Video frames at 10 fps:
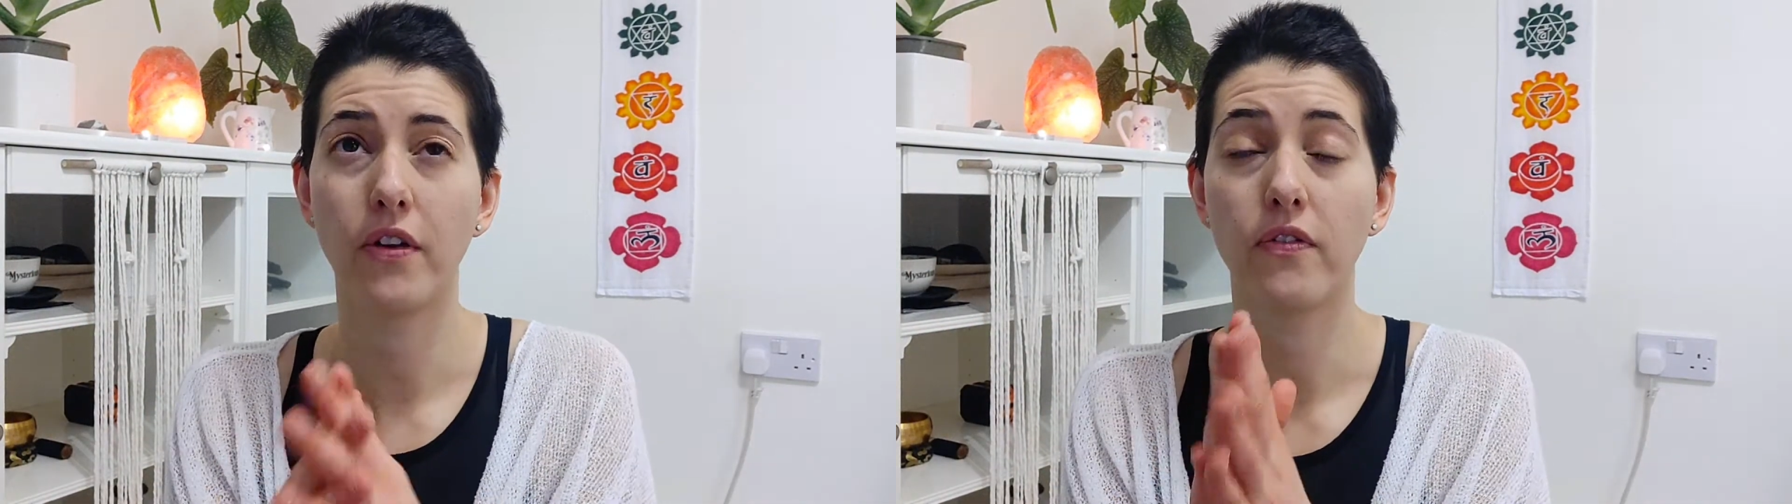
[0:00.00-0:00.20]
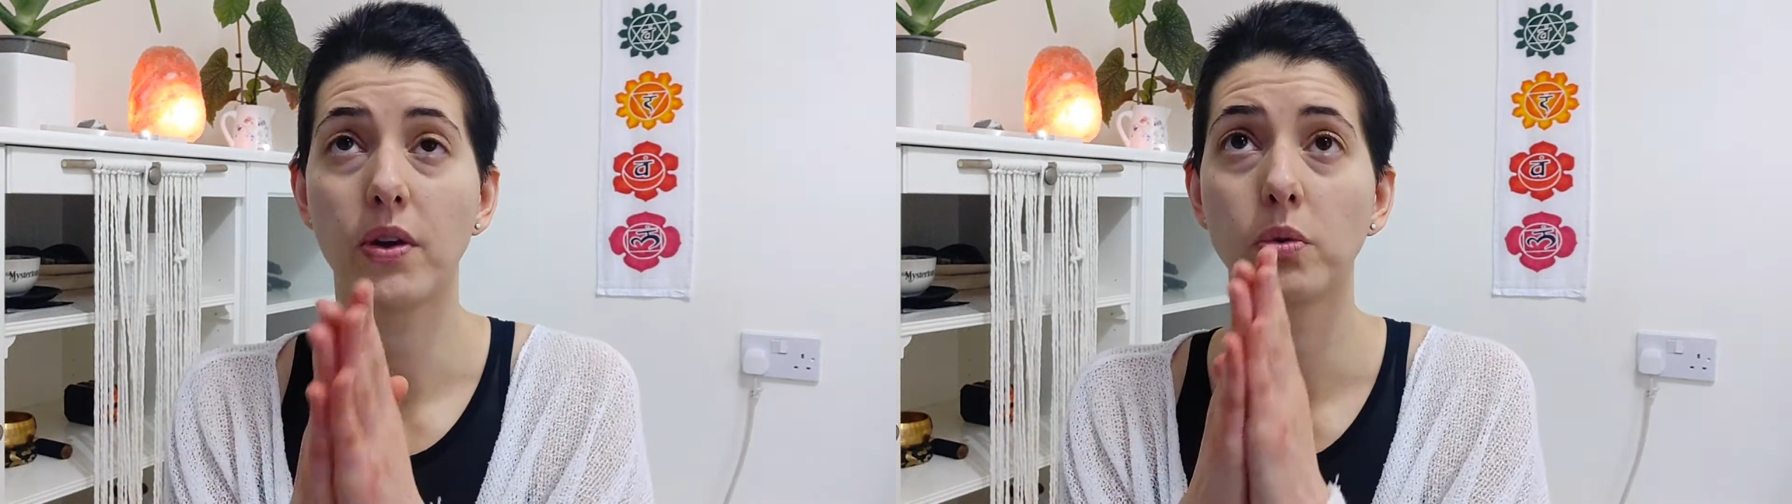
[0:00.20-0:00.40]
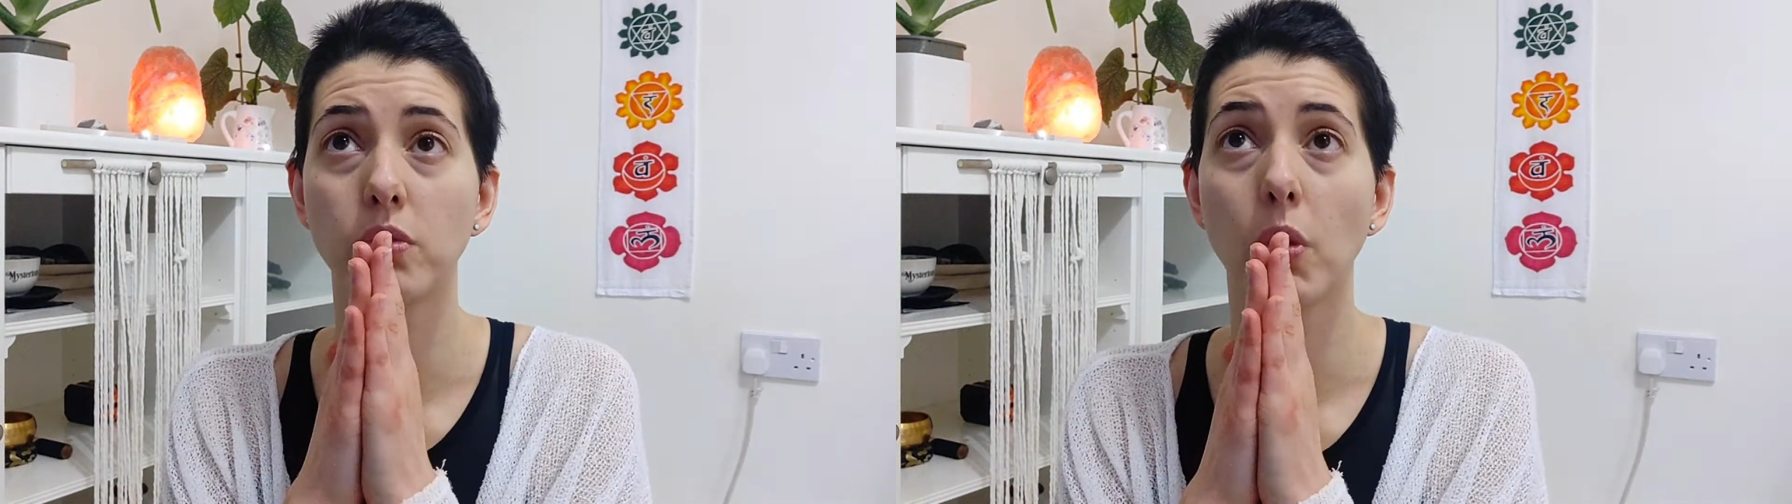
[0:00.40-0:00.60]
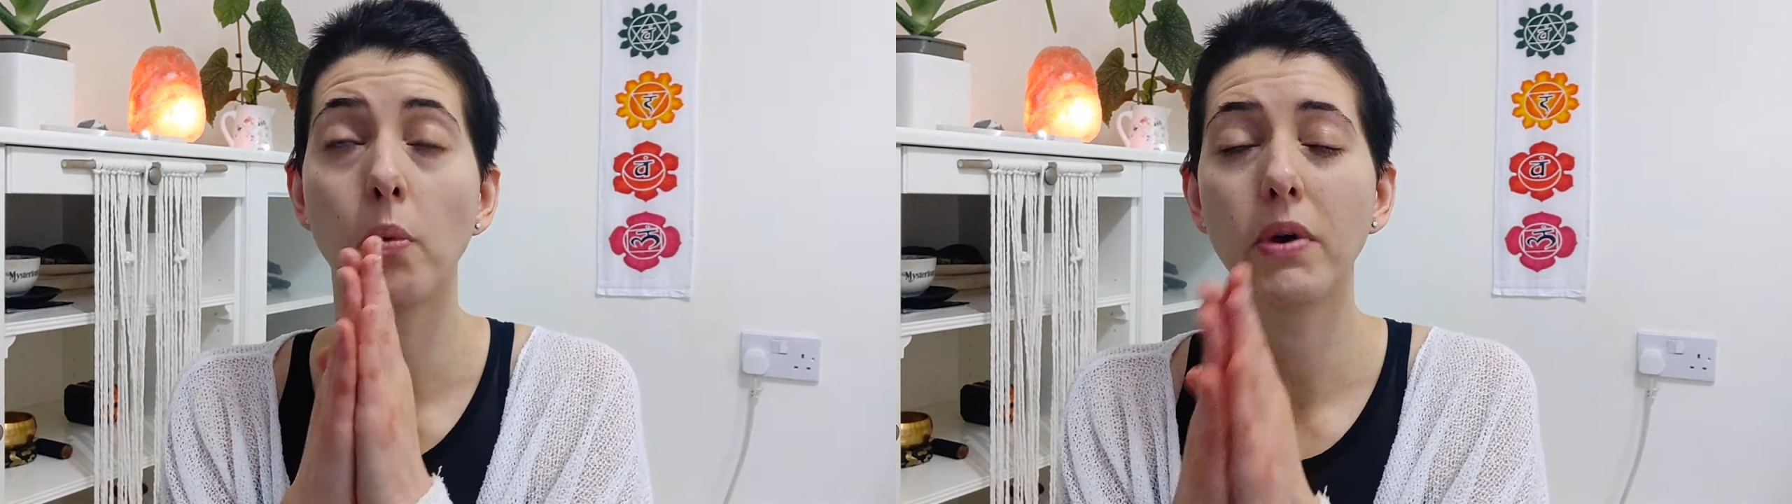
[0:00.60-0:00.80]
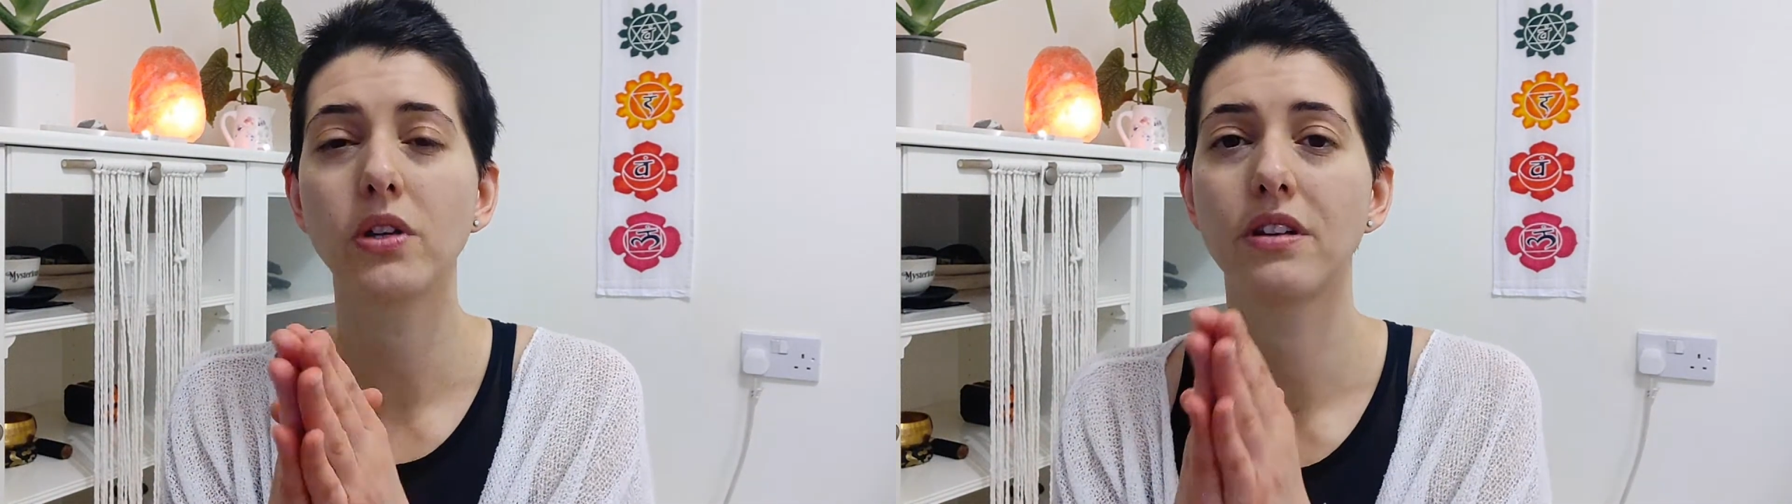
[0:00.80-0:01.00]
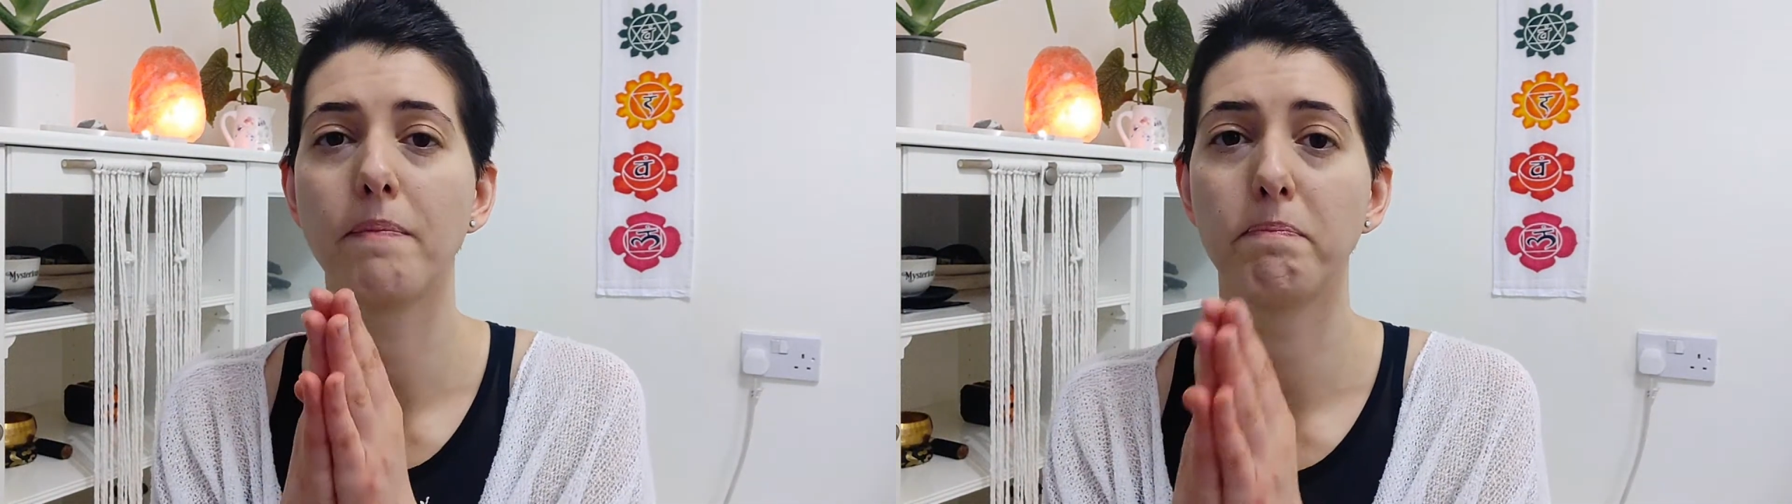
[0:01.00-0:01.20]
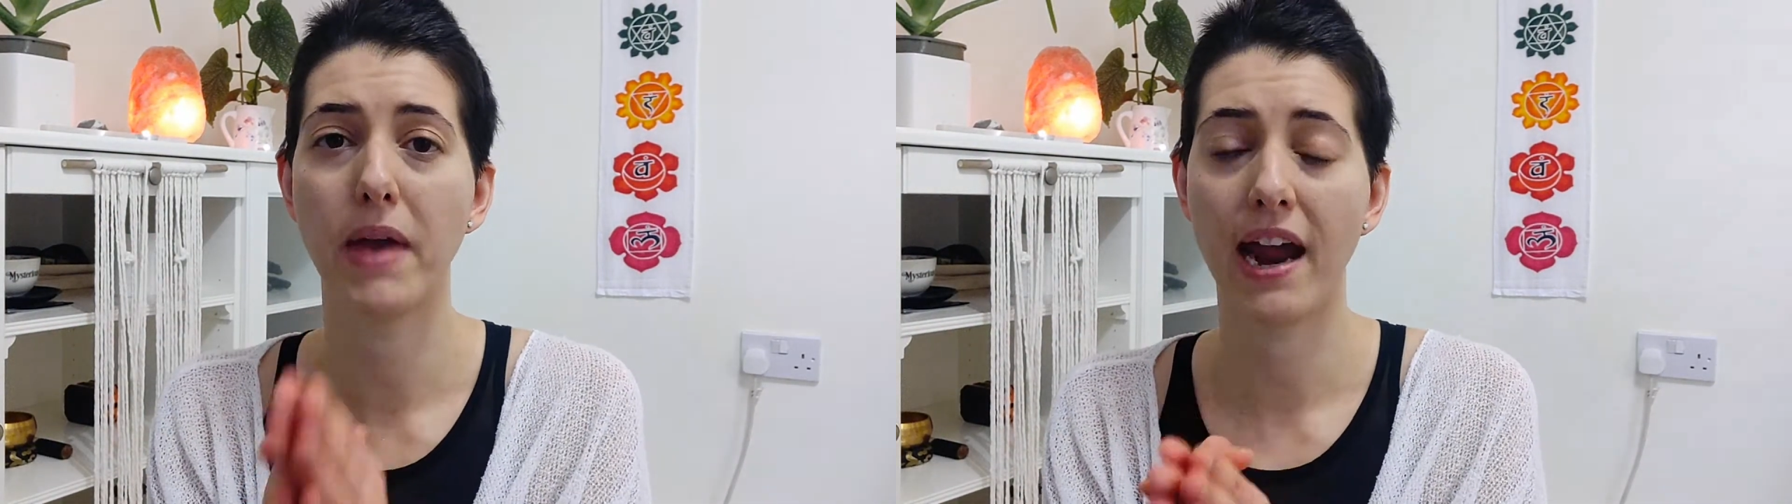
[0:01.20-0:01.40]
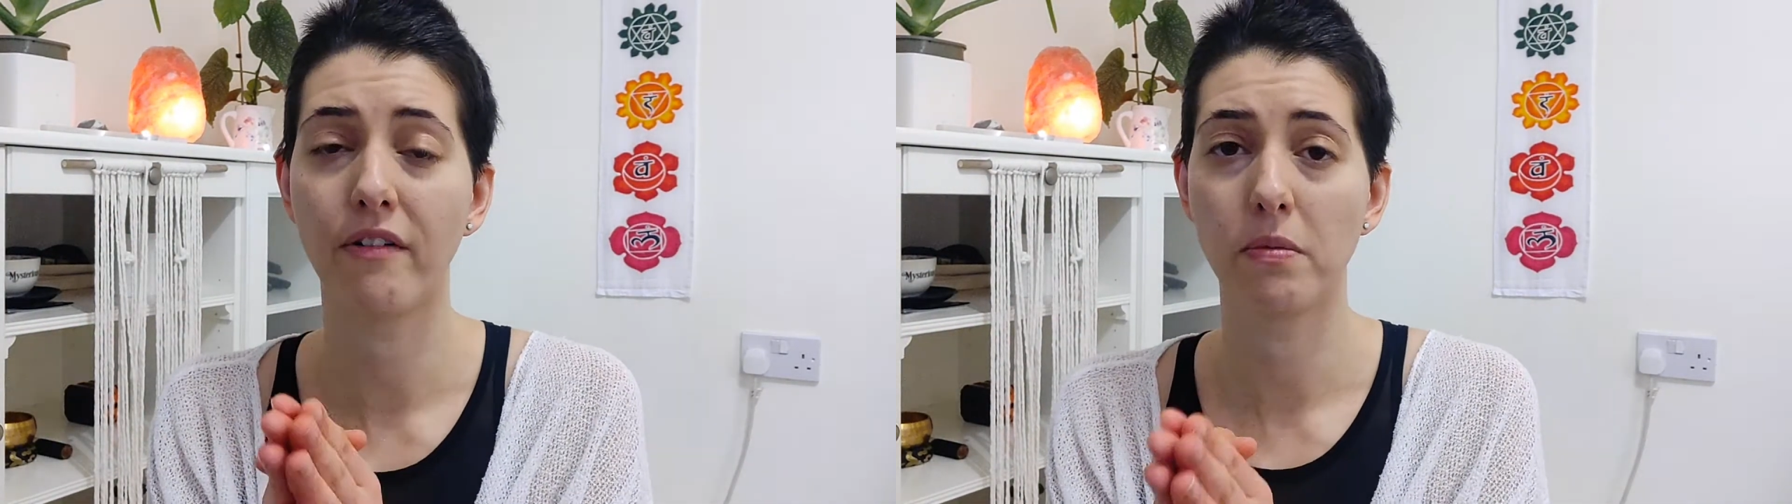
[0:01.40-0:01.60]
feels almost
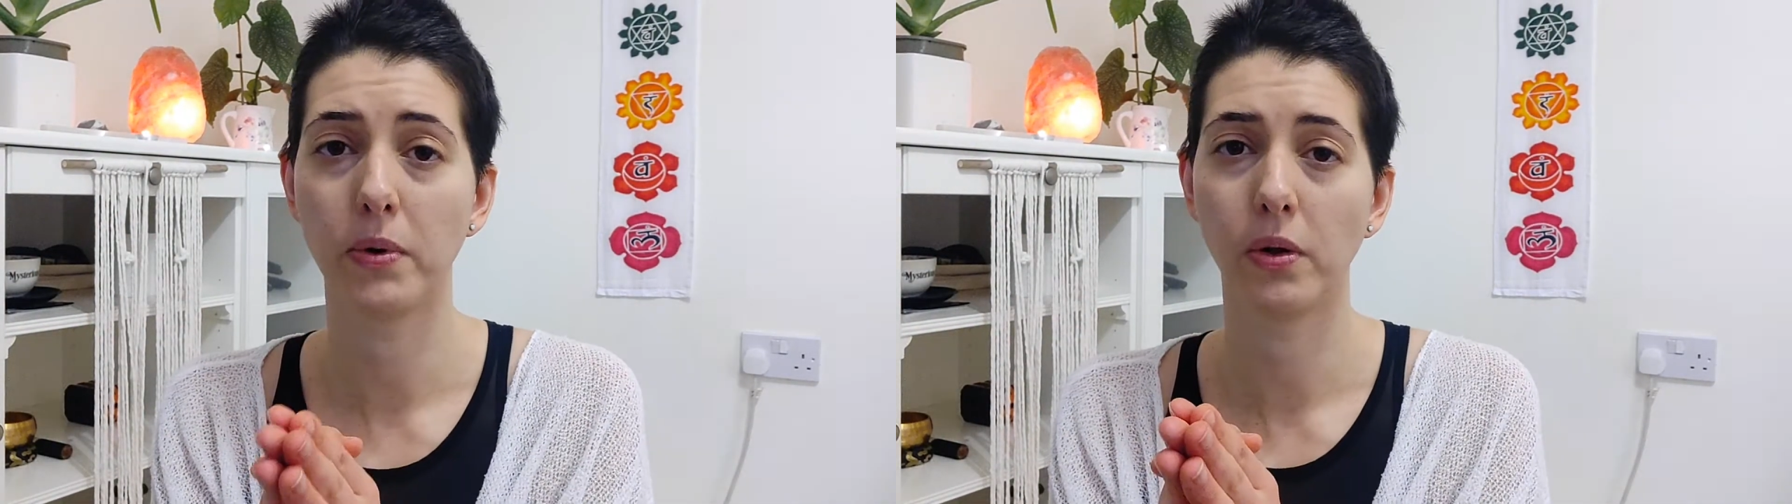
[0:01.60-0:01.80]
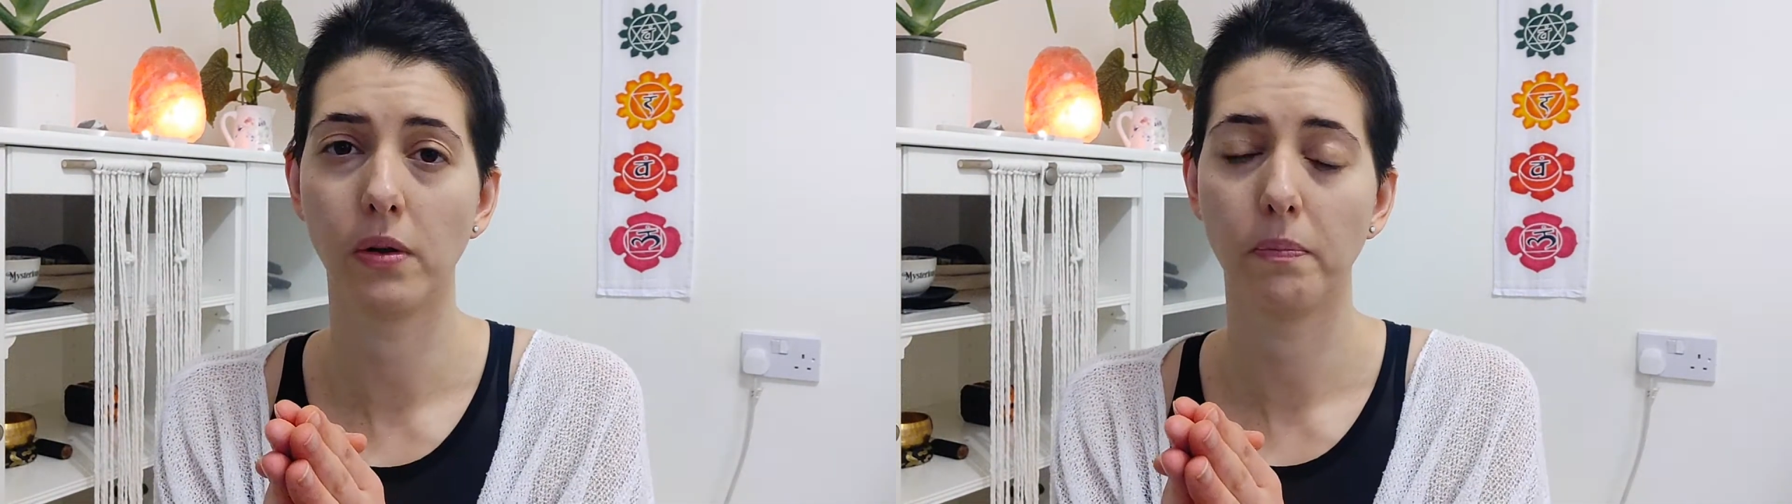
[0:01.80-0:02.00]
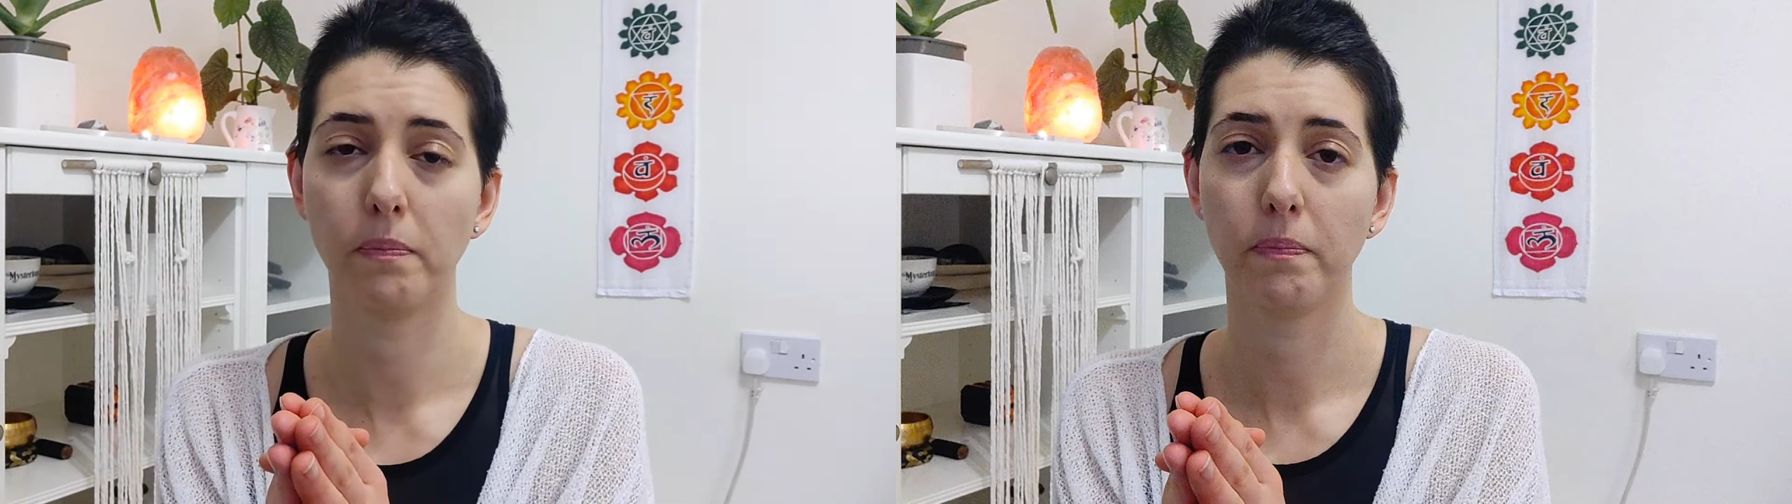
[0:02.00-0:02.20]
unbearable,